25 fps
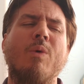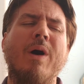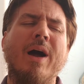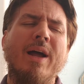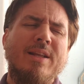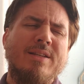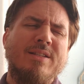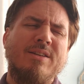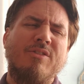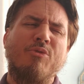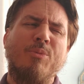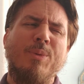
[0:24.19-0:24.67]
Why
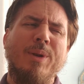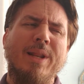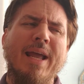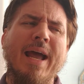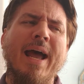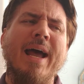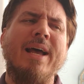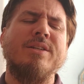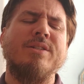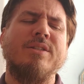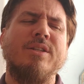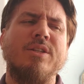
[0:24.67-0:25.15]
does everybody
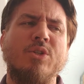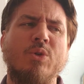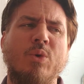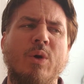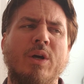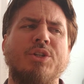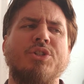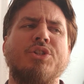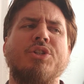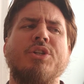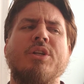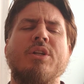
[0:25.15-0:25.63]
ask this
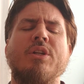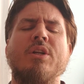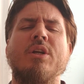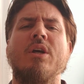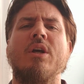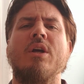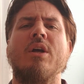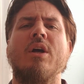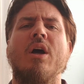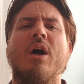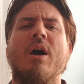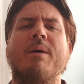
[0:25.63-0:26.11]
question
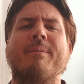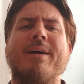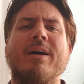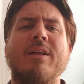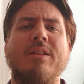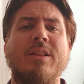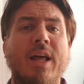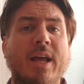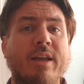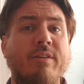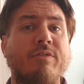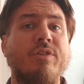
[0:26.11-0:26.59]

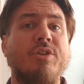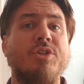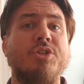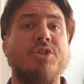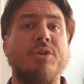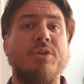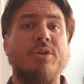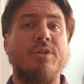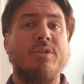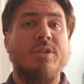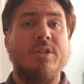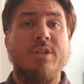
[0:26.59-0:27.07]
about life
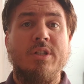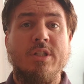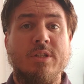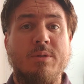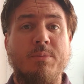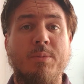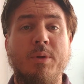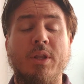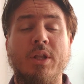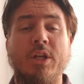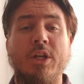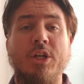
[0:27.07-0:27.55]
insurance and
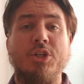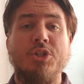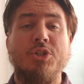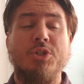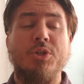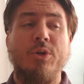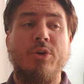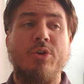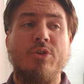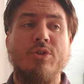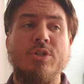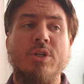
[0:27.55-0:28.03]
disability
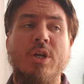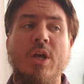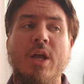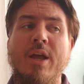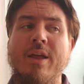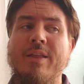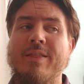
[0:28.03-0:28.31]
insurance?